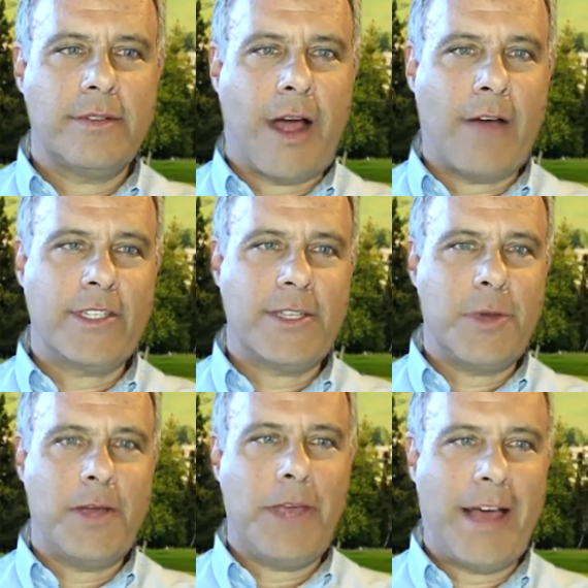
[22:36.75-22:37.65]

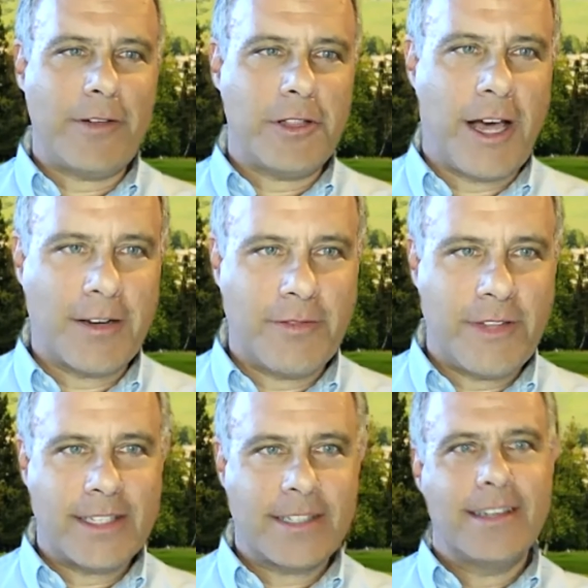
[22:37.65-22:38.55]
obviously we have a lot of
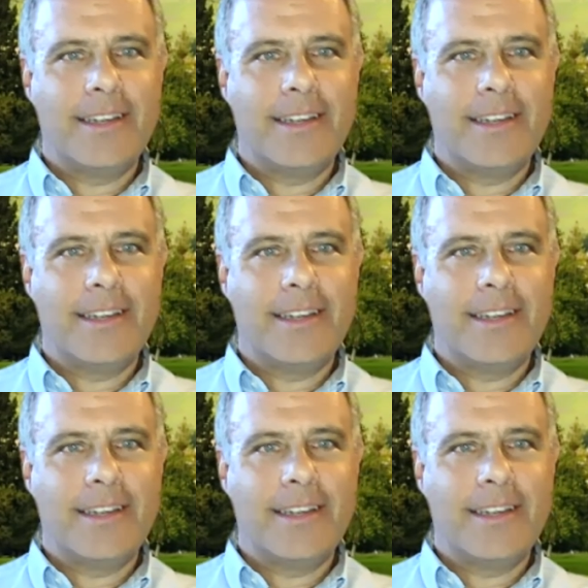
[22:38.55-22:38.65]
these,